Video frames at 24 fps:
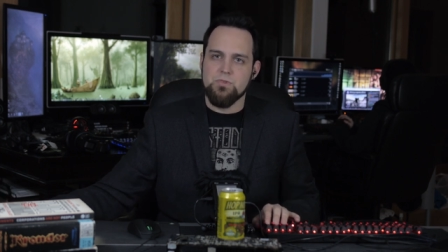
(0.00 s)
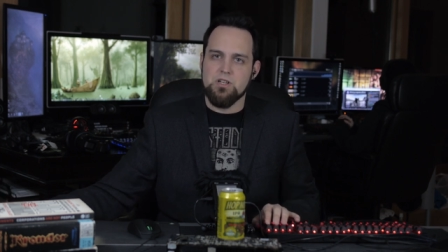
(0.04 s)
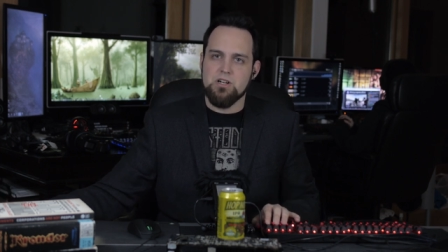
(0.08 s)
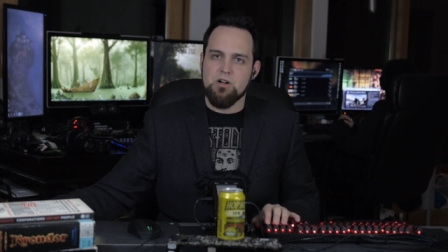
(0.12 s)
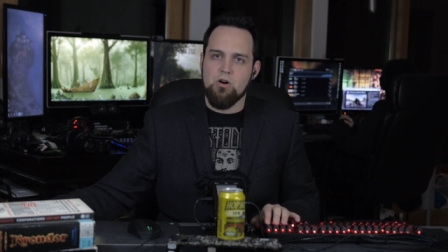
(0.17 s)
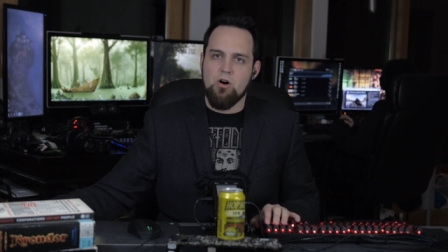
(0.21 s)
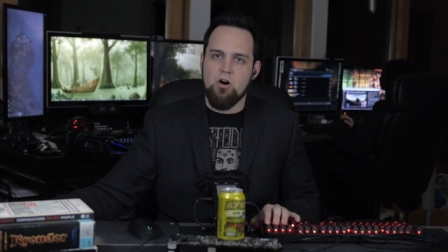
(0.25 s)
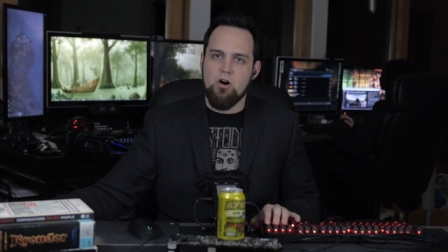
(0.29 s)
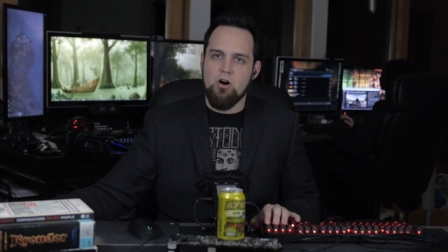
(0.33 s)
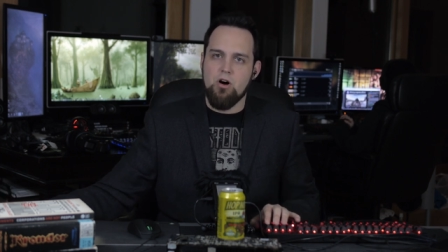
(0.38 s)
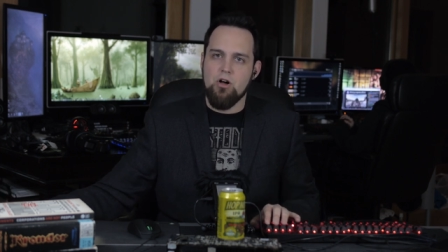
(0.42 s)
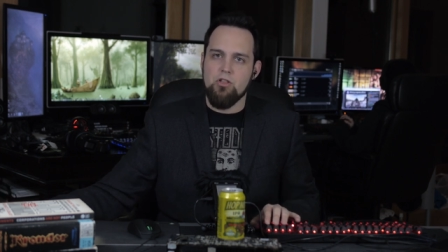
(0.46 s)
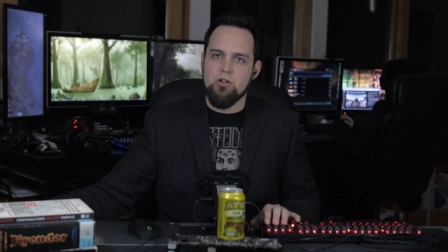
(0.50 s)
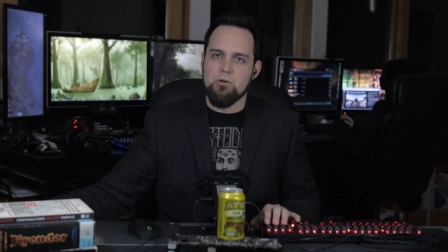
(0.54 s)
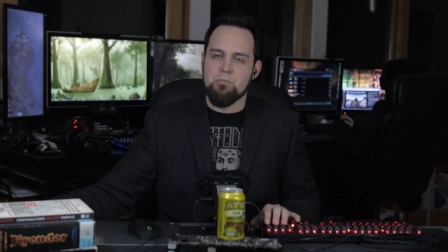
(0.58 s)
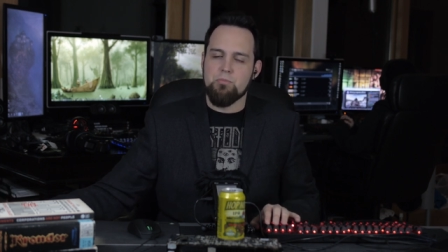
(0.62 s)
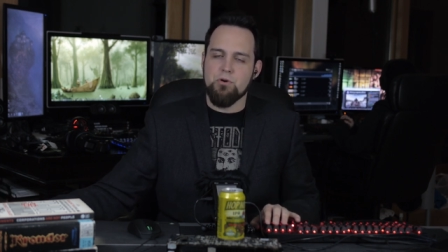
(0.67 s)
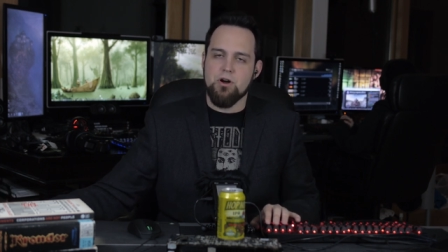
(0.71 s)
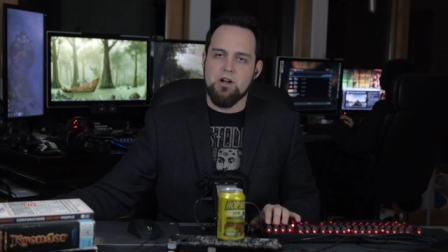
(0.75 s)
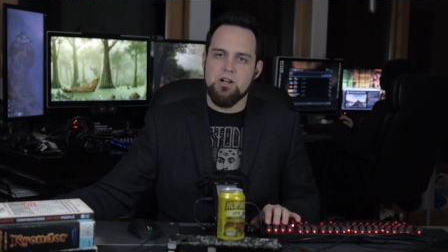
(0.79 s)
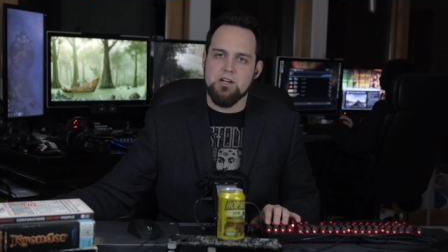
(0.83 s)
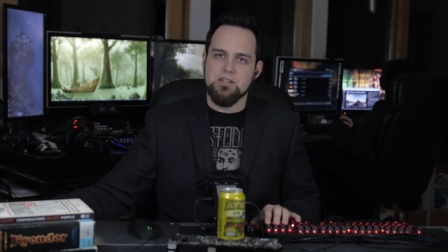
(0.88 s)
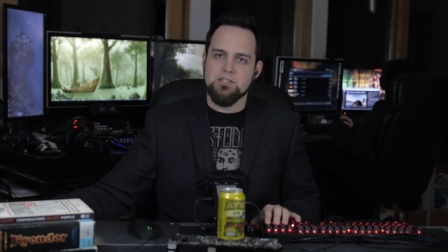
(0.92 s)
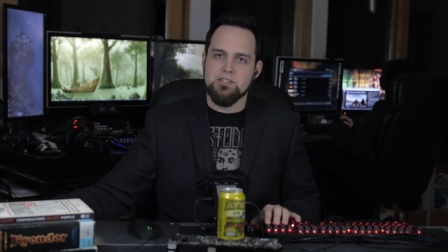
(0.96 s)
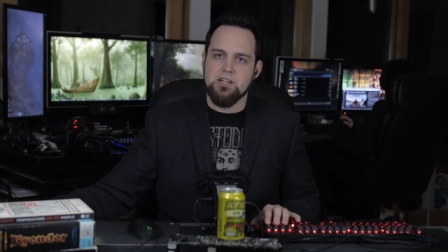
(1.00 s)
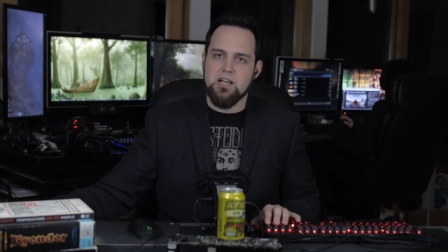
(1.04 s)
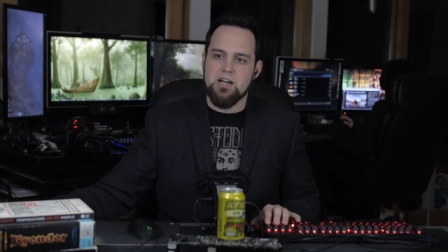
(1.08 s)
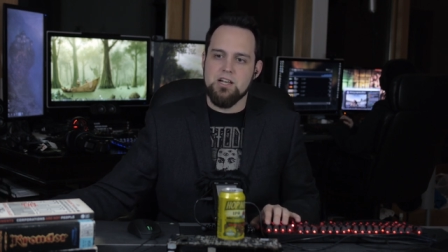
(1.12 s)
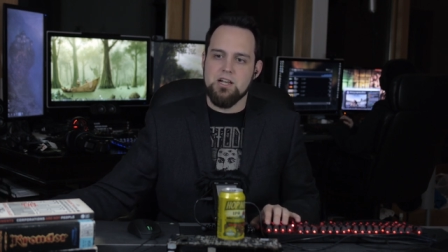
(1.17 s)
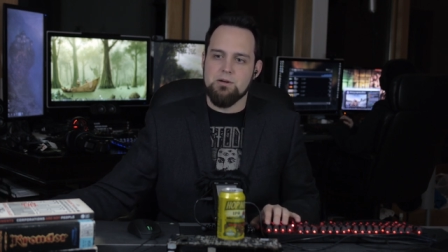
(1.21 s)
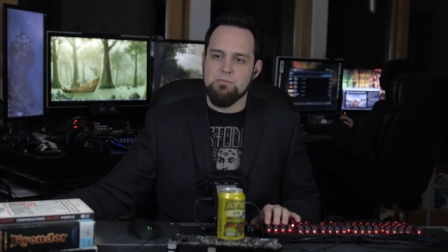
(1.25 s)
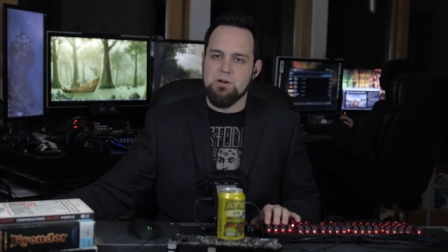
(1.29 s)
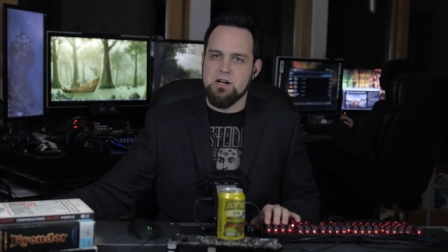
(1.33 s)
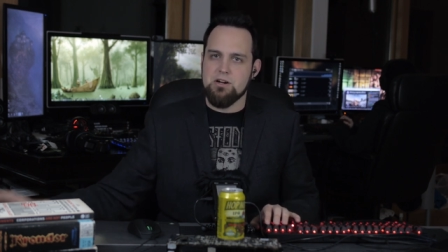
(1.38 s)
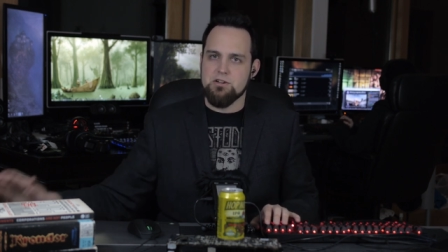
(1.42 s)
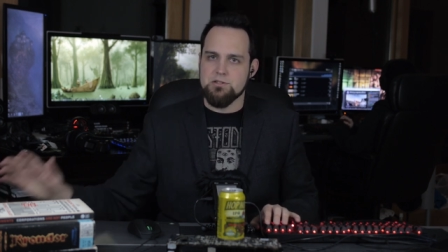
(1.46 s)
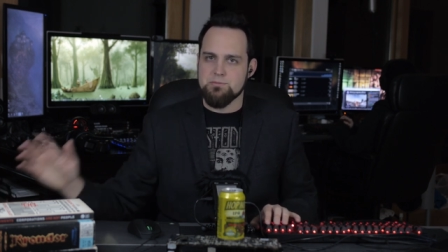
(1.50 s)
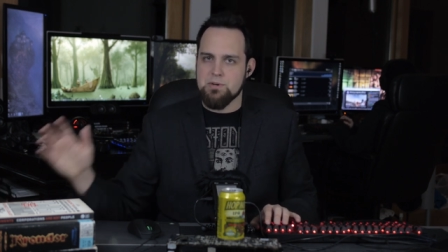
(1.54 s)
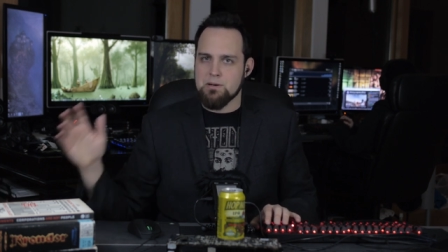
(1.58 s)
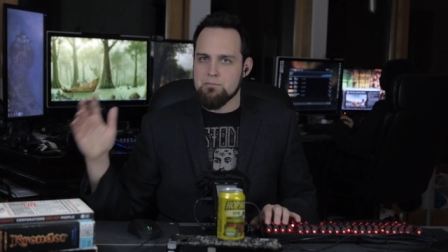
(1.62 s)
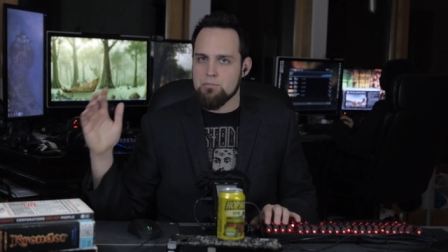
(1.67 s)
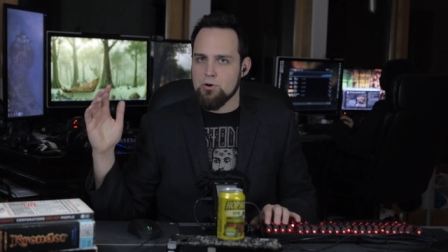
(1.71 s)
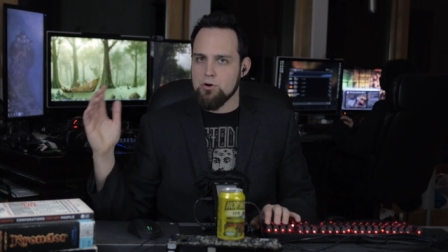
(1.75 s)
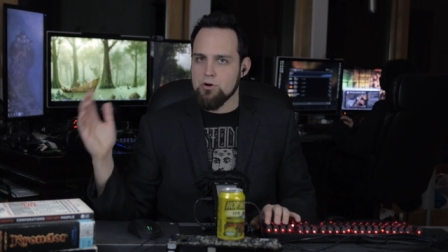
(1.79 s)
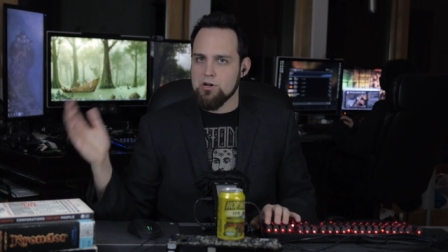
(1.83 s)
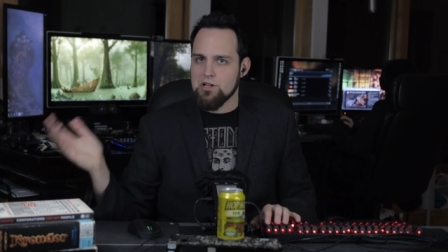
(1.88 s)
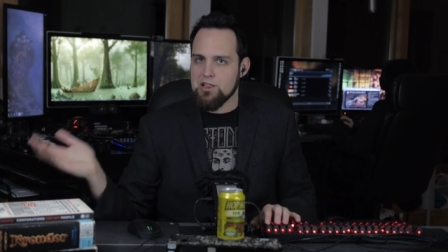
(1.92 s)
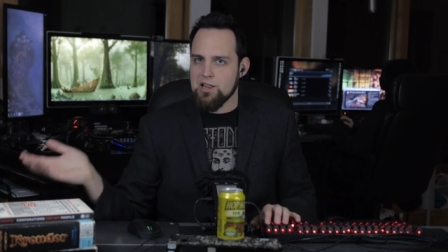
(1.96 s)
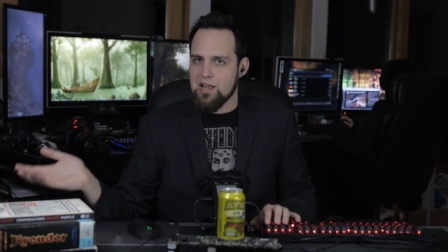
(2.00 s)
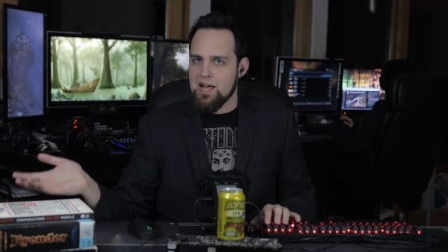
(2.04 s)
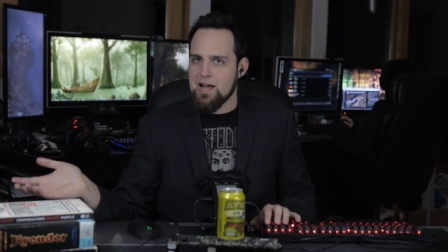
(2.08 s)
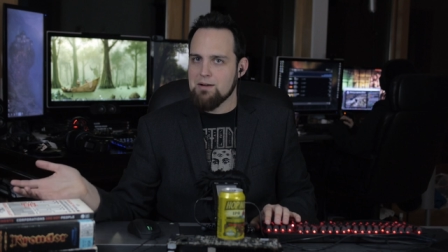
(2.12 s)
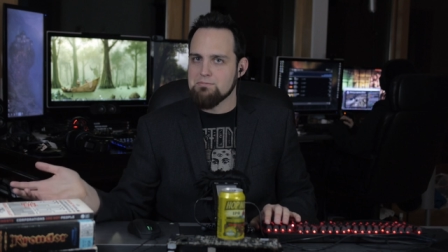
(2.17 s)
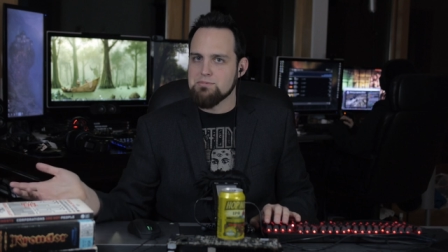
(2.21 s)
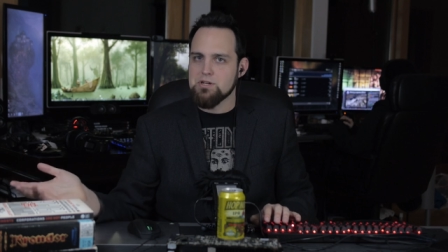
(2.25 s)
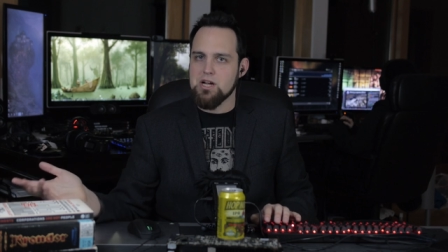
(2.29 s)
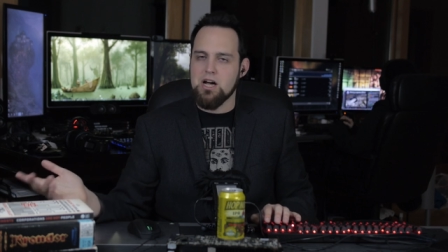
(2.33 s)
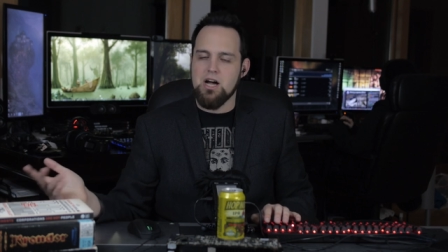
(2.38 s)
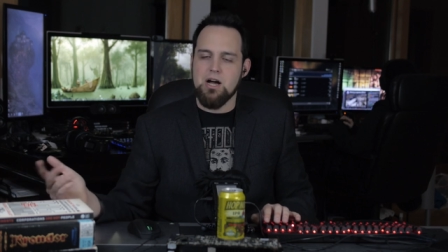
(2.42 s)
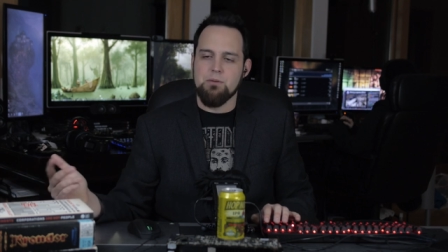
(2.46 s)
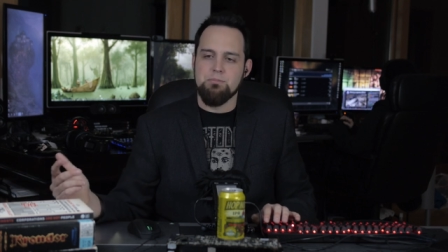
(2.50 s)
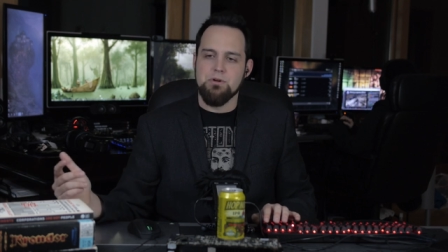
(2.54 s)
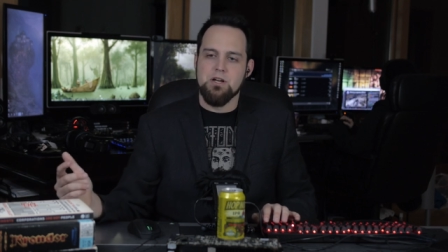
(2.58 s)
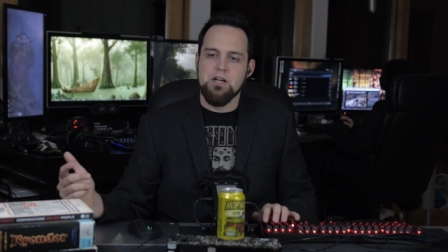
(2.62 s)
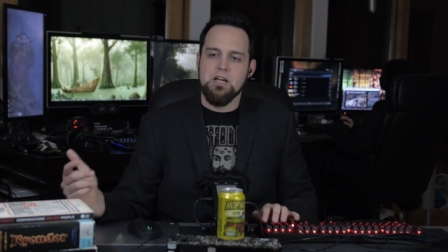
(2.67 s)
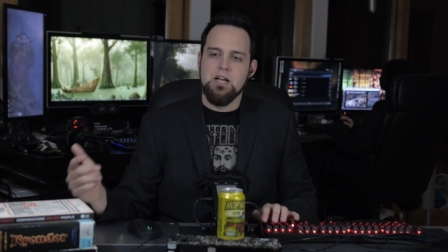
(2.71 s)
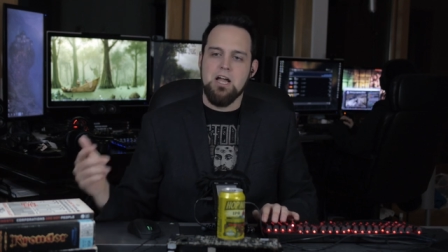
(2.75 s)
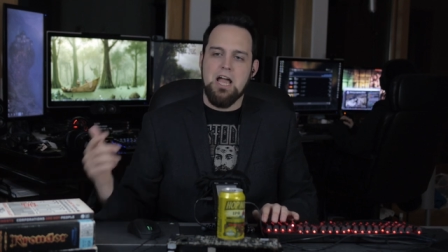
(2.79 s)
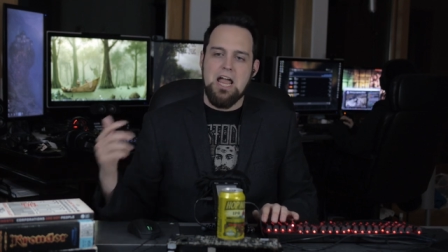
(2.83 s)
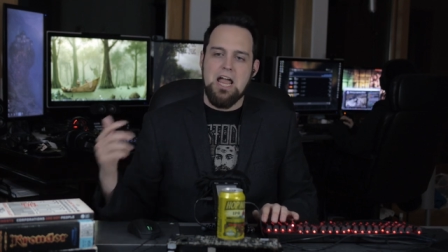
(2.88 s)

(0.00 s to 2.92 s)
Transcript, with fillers: you know, all their products lined up. Here's my broken laptop.